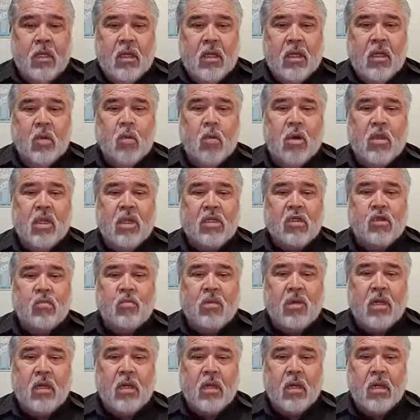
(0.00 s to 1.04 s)
He called us to
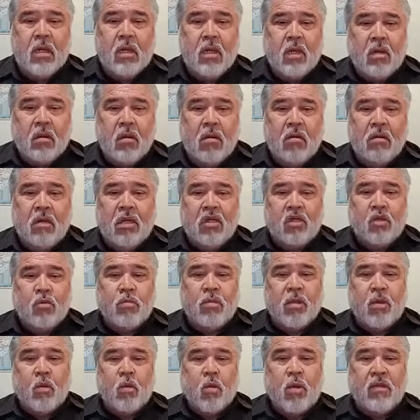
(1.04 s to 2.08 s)
be He called us to
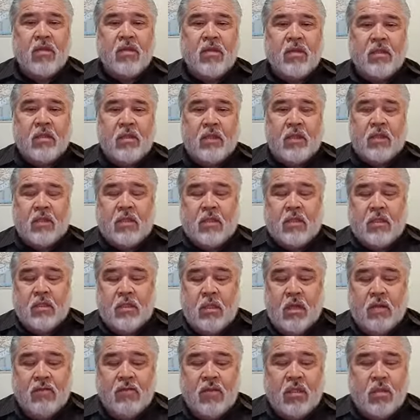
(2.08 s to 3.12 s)
be witnesses
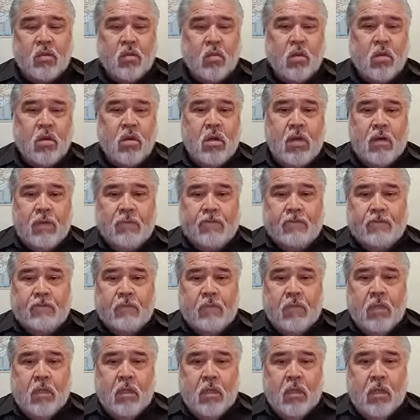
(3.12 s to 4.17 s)
of His word.
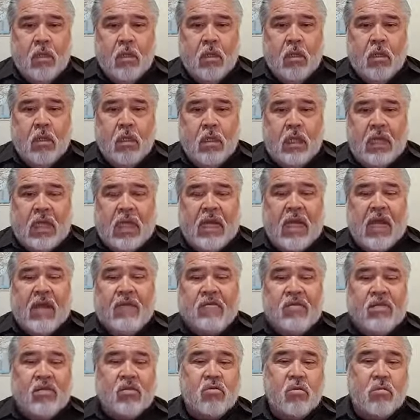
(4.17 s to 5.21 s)
He gave
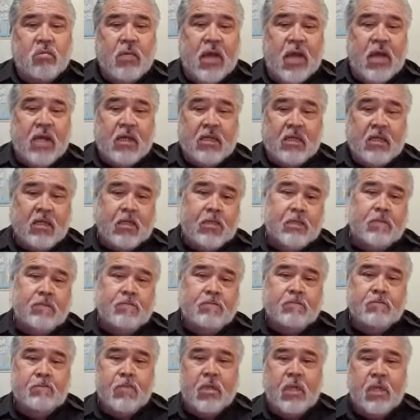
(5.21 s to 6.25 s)
us commands,
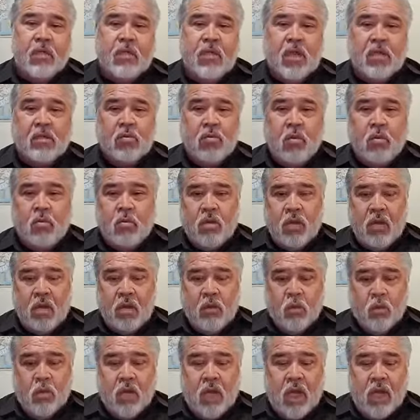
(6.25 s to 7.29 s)
and that's what we,
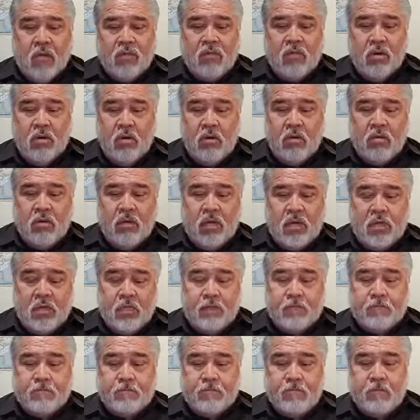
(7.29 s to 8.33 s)
we have to learn
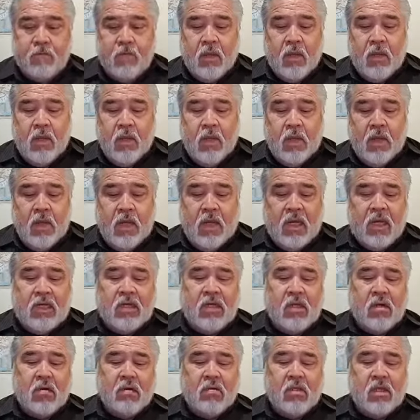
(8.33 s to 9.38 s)
this.
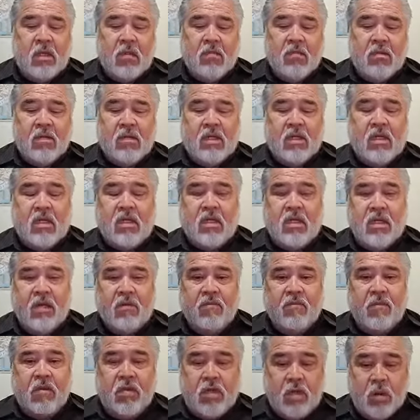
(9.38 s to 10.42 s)
Ezekiel chapter
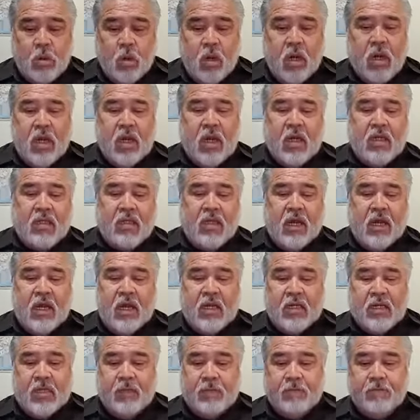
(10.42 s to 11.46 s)
16, verse 20, it
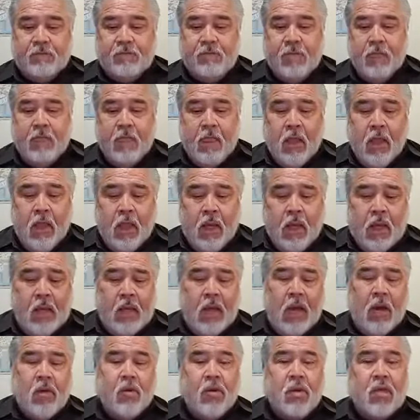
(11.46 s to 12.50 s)
says,
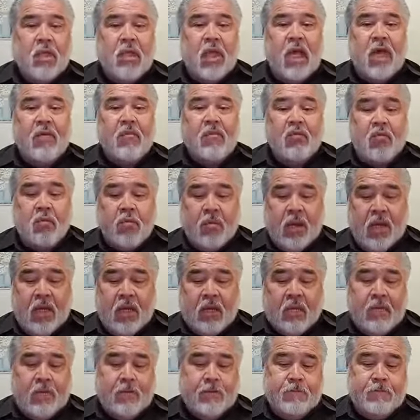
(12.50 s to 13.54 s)
Now it came to
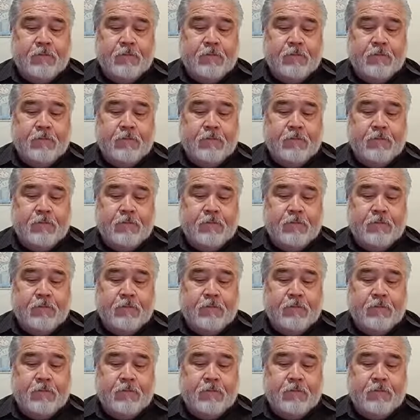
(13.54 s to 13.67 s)
pass